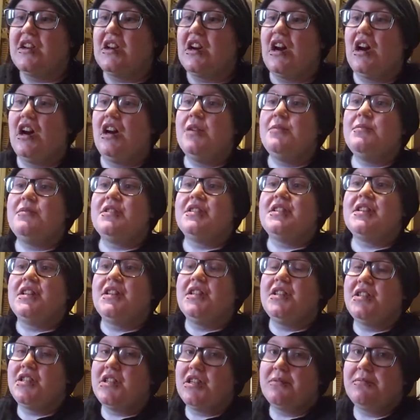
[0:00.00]
I'm just going
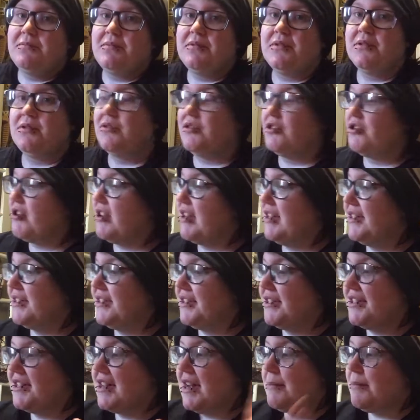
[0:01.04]
to jump straight into
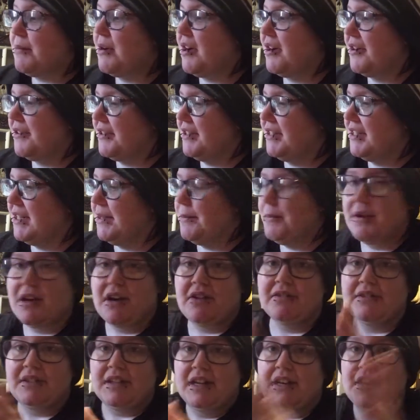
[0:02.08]
that part of the TBR
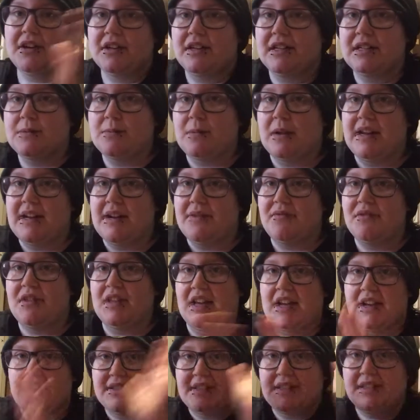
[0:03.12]
and then I'll explain everything
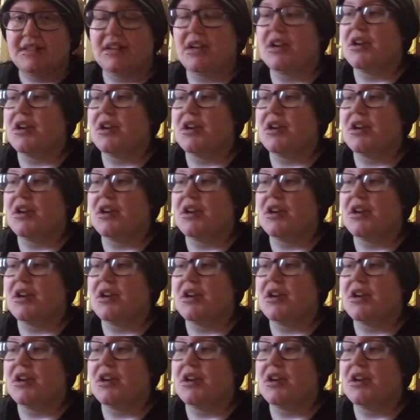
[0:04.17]
else as I